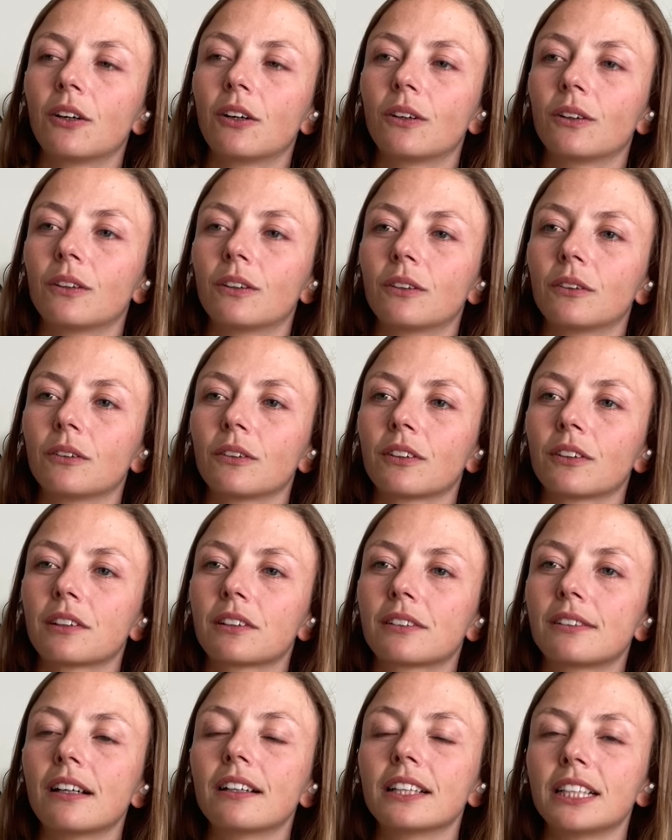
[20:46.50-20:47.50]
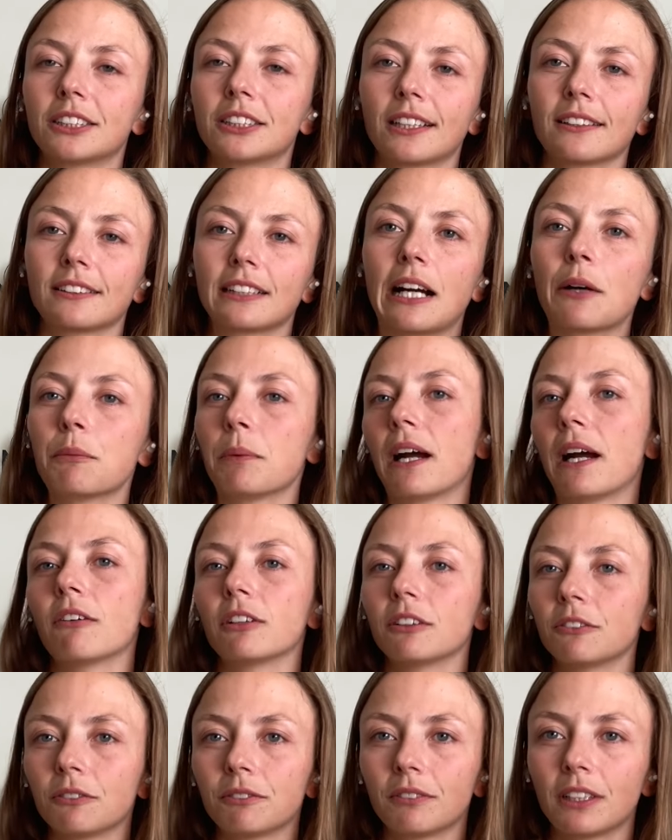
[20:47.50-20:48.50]
know, telling each other how
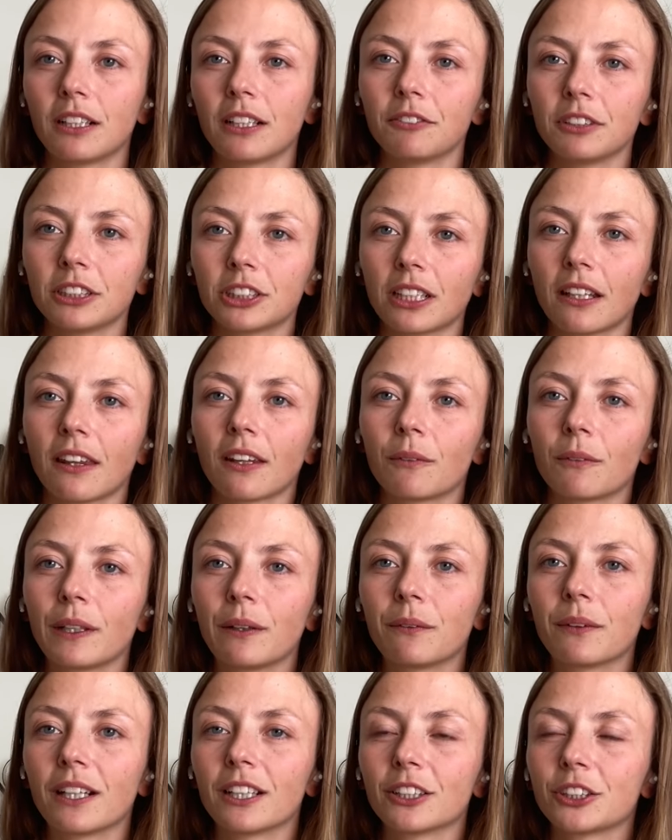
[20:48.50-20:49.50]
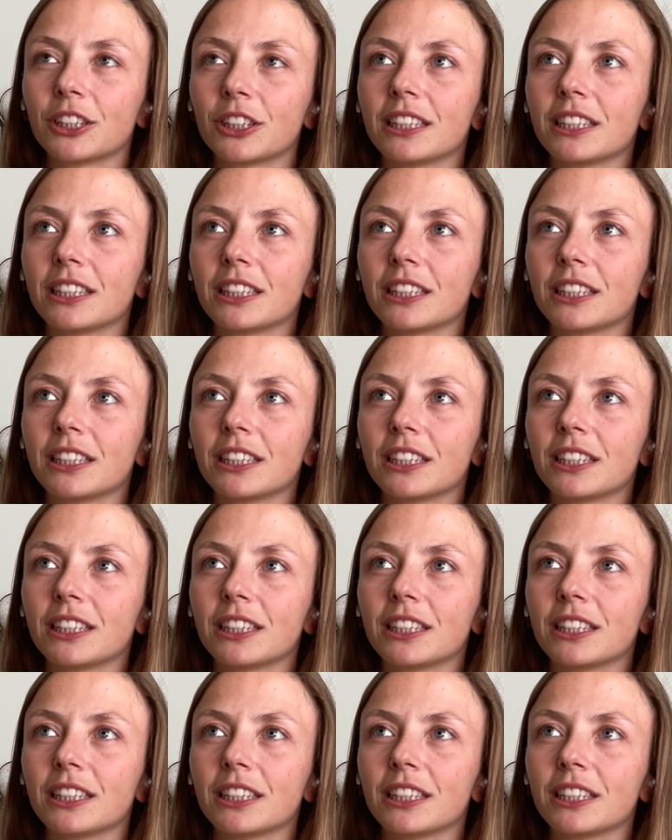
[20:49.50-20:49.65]
proud of each other we were.